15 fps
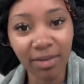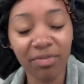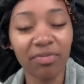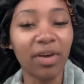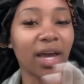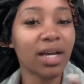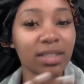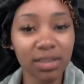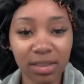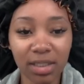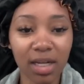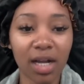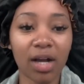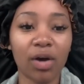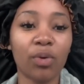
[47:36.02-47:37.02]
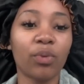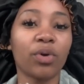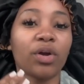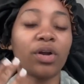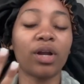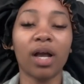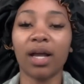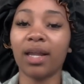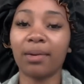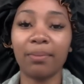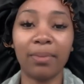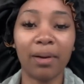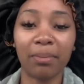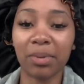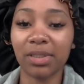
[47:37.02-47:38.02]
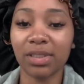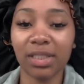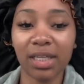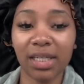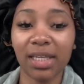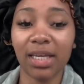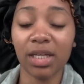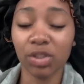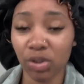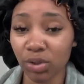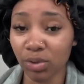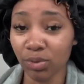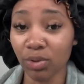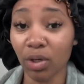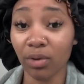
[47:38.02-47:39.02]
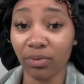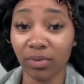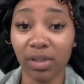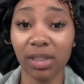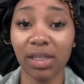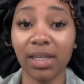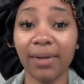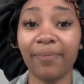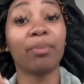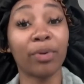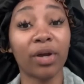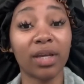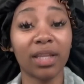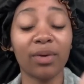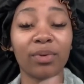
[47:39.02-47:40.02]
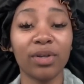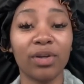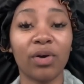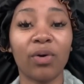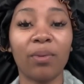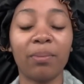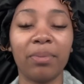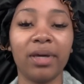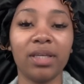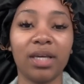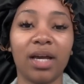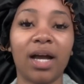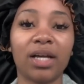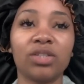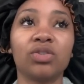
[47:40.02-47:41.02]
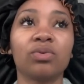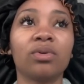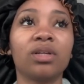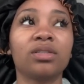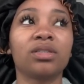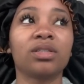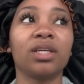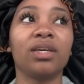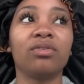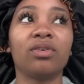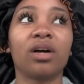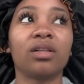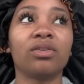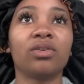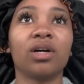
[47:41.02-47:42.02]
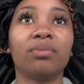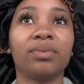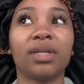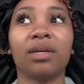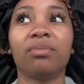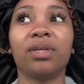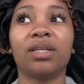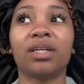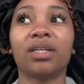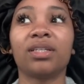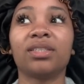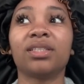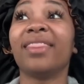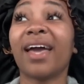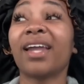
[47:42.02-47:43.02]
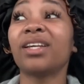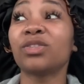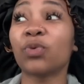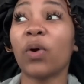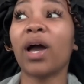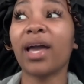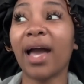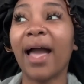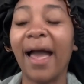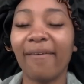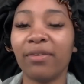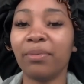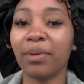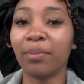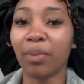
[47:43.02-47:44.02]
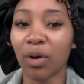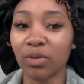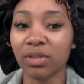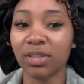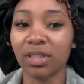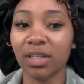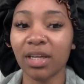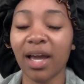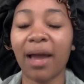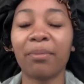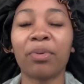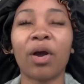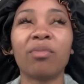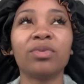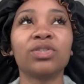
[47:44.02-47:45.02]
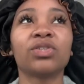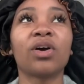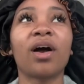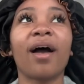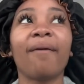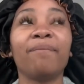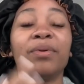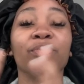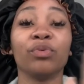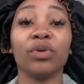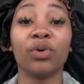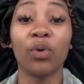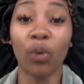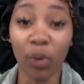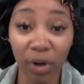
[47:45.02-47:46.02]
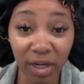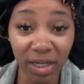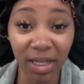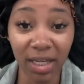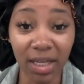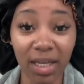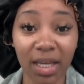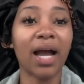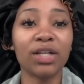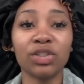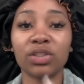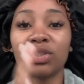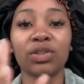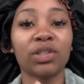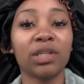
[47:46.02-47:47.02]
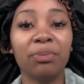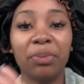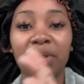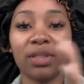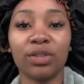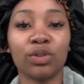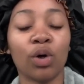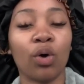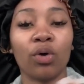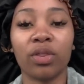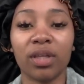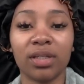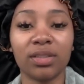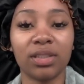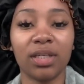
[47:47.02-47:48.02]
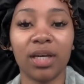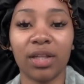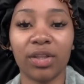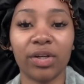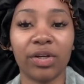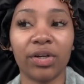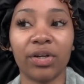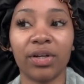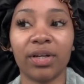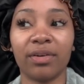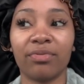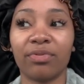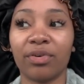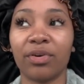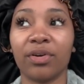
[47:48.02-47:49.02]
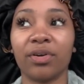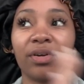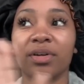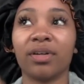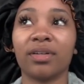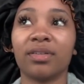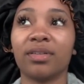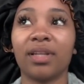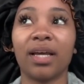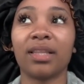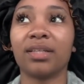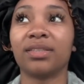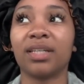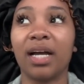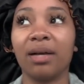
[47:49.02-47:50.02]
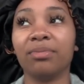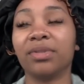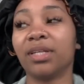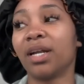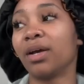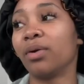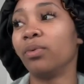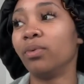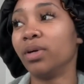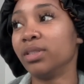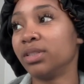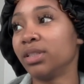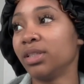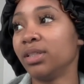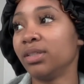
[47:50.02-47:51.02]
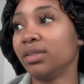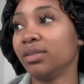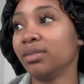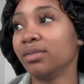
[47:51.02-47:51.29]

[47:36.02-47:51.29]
fast now. We're not going to bump into any issues, hopefully. I'm praying that we don't. But yeah, I just wanted to give y'all a little update because that is why I haven't been posting. I promise y'all, I've been recording. I just literally put this whole thing together for like the times that I wasn't